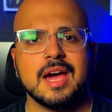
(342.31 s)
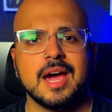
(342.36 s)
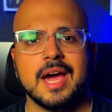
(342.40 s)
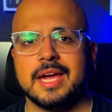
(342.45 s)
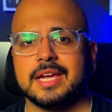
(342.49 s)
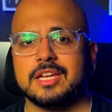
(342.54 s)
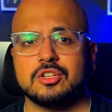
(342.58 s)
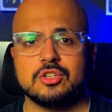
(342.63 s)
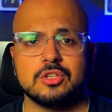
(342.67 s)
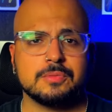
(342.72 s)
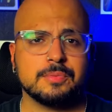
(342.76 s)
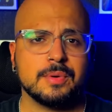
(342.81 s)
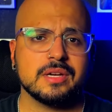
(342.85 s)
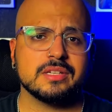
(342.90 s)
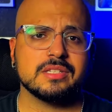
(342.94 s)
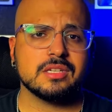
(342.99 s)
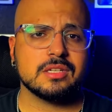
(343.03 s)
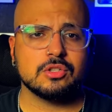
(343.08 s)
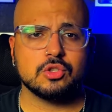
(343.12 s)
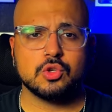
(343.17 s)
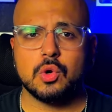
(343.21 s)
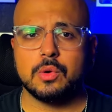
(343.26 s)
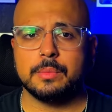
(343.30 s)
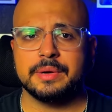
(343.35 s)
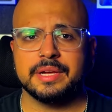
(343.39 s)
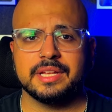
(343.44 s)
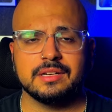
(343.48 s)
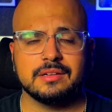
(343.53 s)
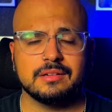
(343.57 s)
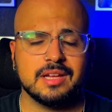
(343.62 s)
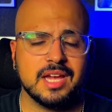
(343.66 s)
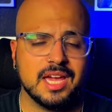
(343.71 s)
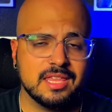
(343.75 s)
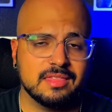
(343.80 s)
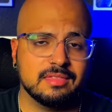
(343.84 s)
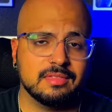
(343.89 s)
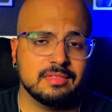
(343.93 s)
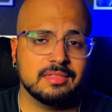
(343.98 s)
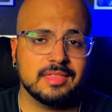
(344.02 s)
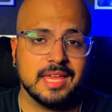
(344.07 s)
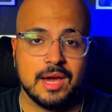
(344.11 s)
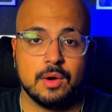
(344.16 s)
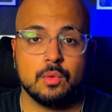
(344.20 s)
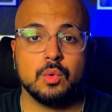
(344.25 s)
I can just press the control button
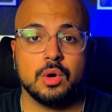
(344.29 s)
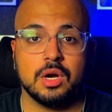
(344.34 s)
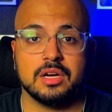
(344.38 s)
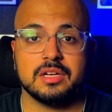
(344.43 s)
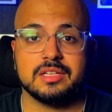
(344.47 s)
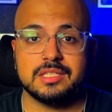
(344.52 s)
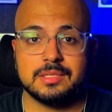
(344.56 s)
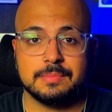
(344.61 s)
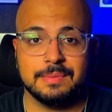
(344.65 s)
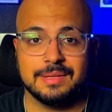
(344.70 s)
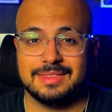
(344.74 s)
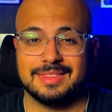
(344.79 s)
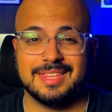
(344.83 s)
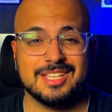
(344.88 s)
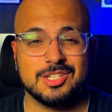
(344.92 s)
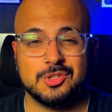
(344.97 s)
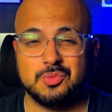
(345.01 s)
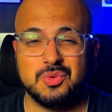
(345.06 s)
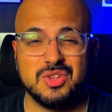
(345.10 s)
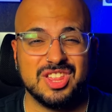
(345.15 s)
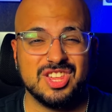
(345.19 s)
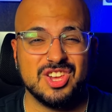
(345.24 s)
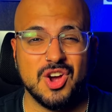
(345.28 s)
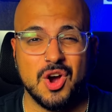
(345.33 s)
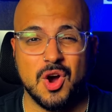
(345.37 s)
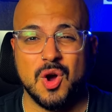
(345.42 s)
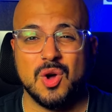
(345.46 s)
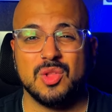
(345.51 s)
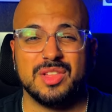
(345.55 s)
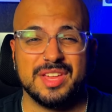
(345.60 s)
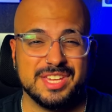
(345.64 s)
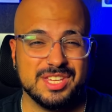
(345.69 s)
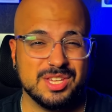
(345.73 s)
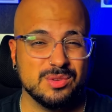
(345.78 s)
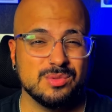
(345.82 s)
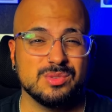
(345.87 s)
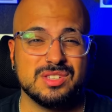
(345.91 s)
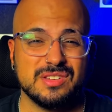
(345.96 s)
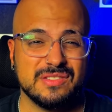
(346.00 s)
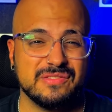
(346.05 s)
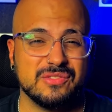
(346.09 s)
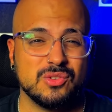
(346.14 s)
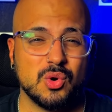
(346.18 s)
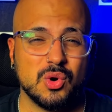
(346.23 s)
and that works, but that's really all I use
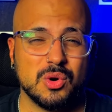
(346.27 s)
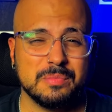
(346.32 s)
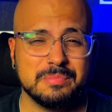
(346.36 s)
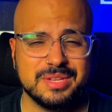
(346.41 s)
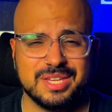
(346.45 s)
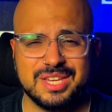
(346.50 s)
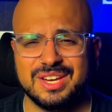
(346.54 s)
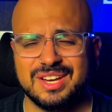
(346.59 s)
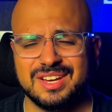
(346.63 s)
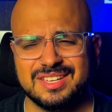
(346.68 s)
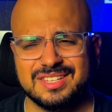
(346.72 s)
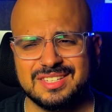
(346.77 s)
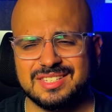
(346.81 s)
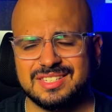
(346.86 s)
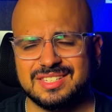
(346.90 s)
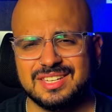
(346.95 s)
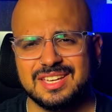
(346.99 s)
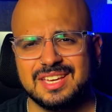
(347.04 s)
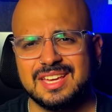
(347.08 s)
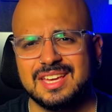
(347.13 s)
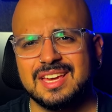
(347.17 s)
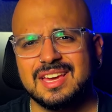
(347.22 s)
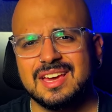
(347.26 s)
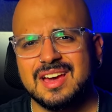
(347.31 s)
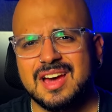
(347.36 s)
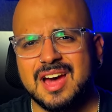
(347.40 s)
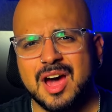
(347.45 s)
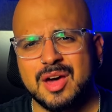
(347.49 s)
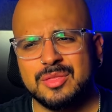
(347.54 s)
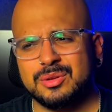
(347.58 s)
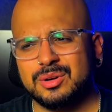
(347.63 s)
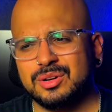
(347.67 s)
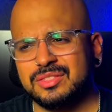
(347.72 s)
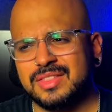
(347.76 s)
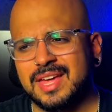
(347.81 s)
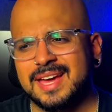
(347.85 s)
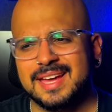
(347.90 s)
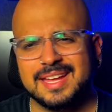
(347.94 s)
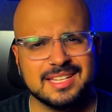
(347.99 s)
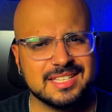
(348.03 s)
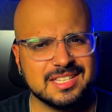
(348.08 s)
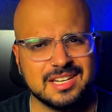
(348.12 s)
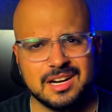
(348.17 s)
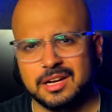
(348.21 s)
it for, because other than
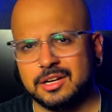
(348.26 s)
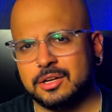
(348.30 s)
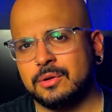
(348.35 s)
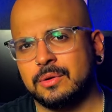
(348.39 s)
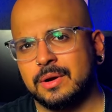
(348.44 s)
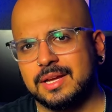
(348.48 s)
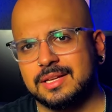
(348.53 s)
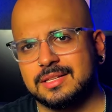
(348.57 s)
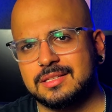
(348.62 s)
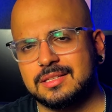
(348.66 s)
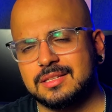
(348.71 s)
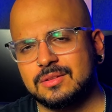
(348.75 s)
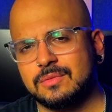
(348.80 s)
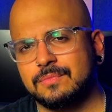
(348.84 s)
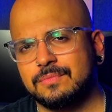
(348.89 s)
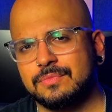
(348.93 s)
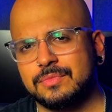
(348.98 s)
that, it's not great.